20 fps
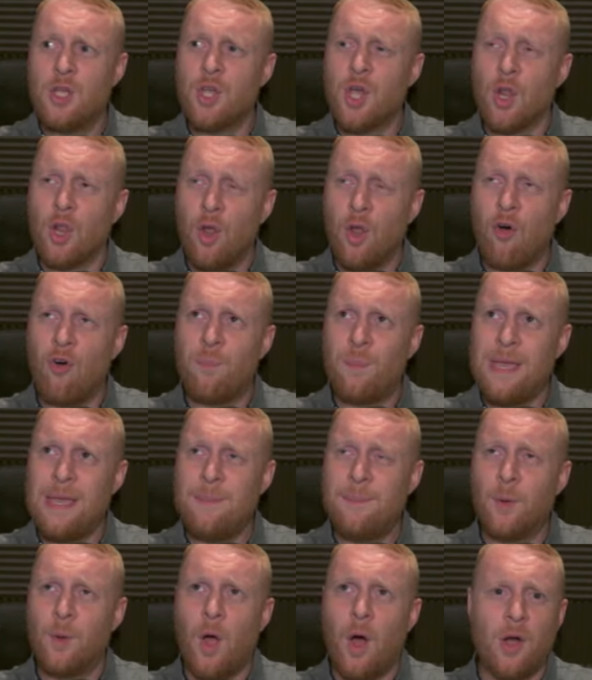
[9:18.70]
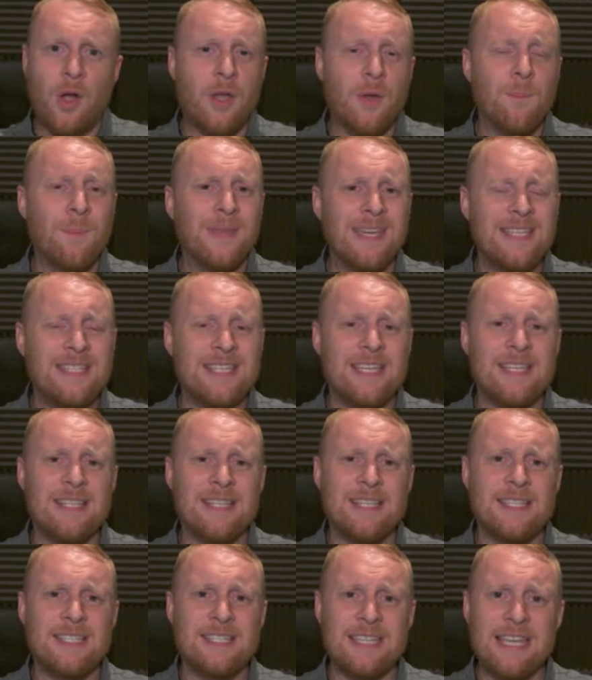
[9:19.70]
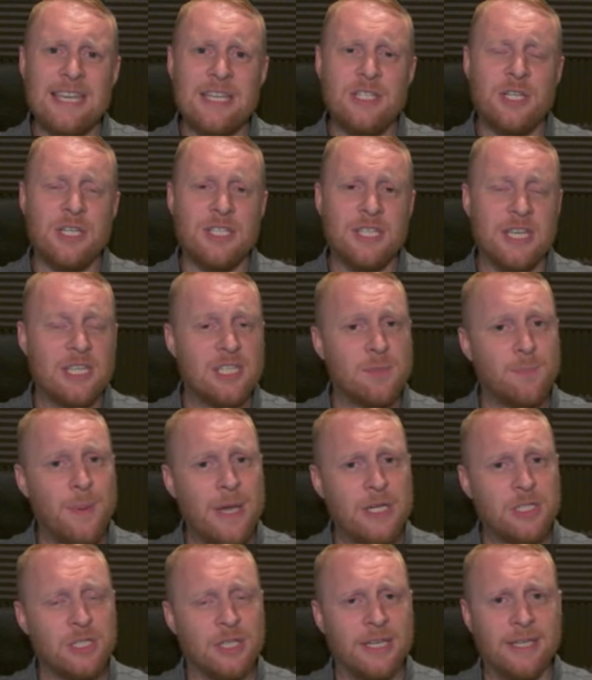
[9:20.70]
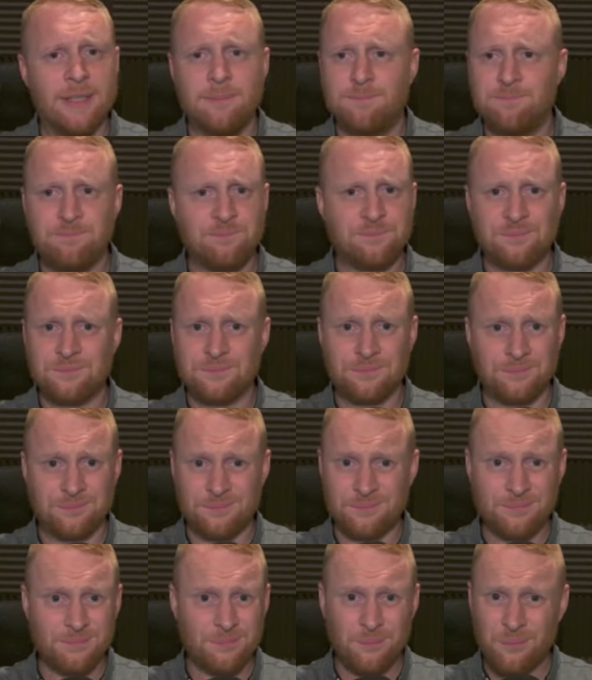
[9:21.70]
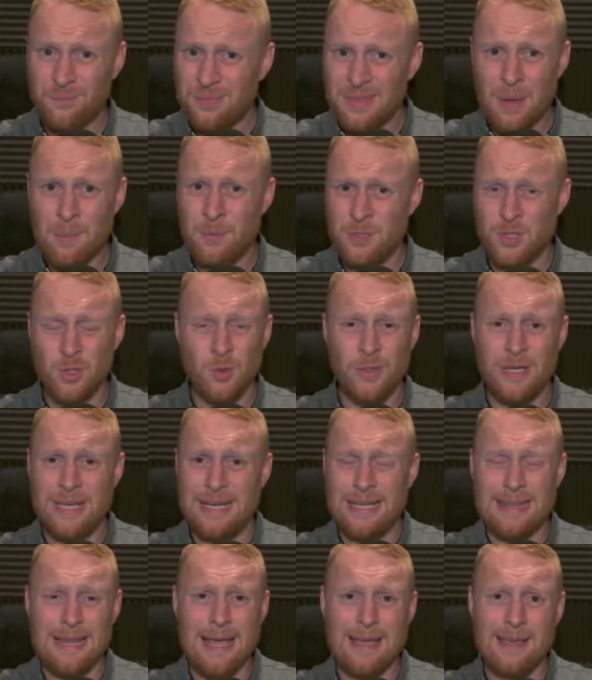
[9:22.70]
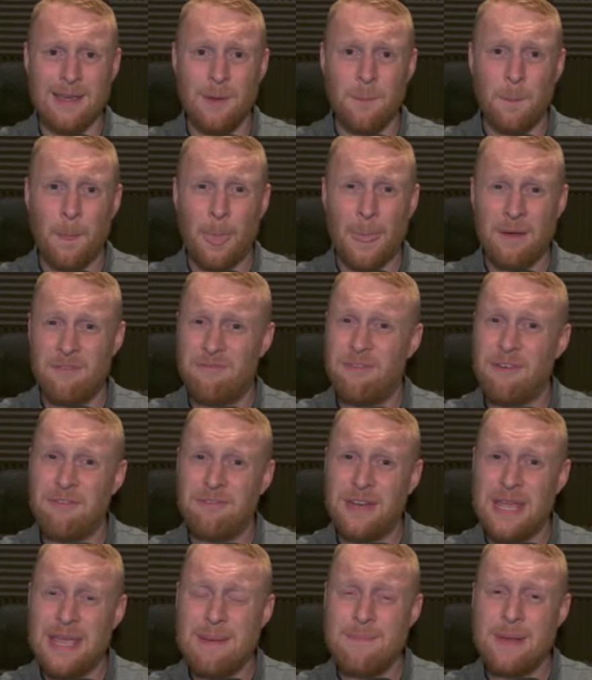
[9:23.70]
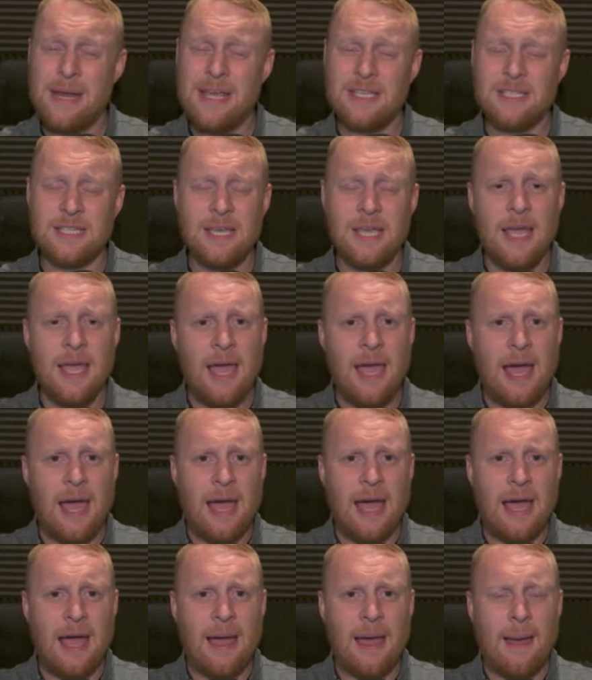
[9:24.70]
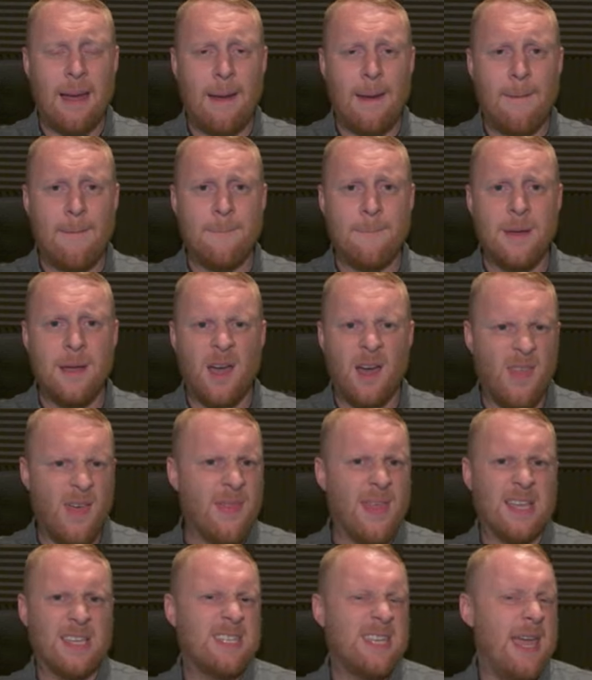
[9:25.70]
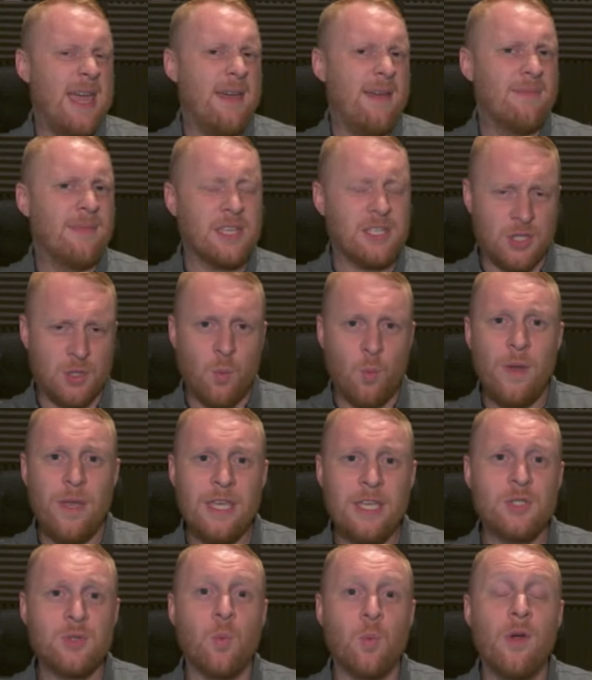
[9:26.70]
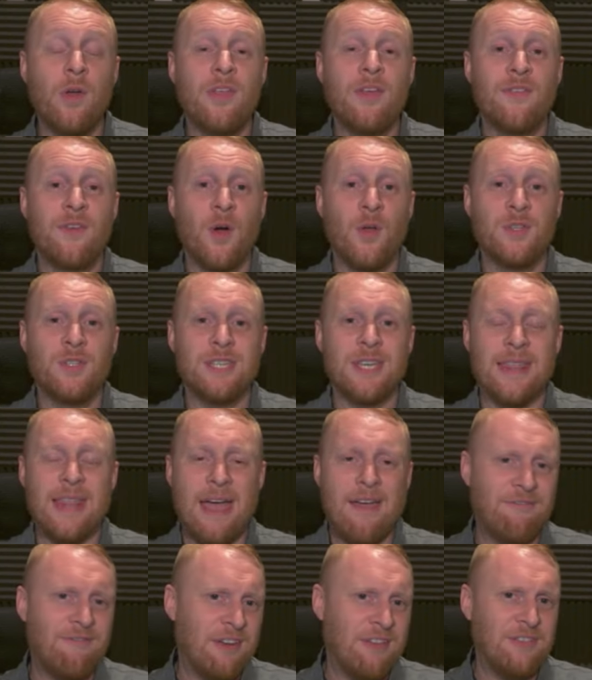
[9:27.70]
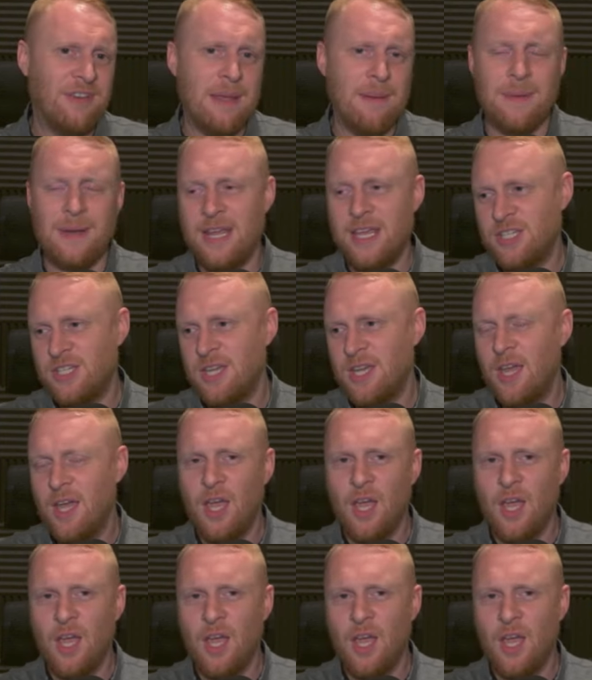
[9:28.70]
a lot of people are completing sieges, especially we're talking in like 15 minutes, um, and then that's it. That's the week's worth of content there. 15 minutes